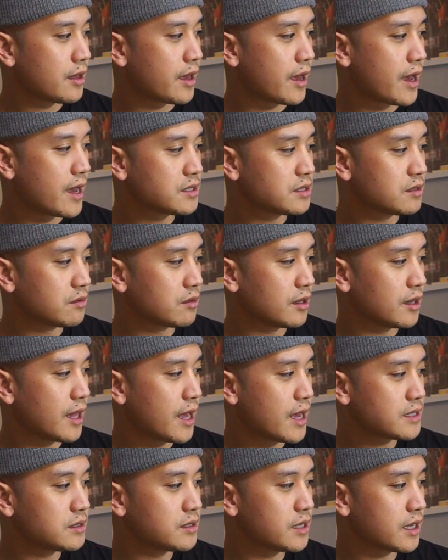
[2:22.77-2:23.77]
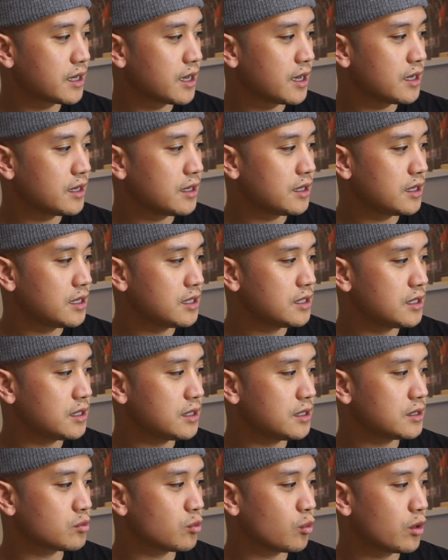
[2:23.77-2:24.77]
as of the last decade,
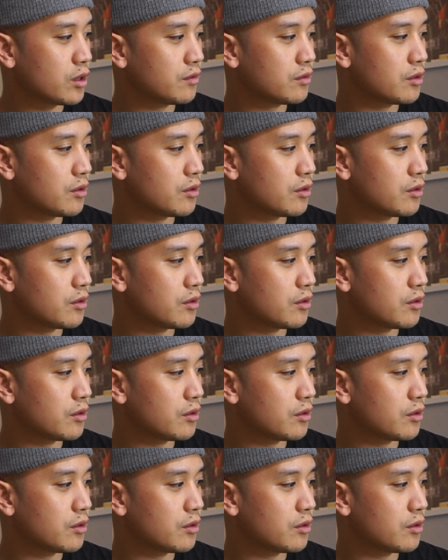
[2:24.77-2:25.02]
he's one of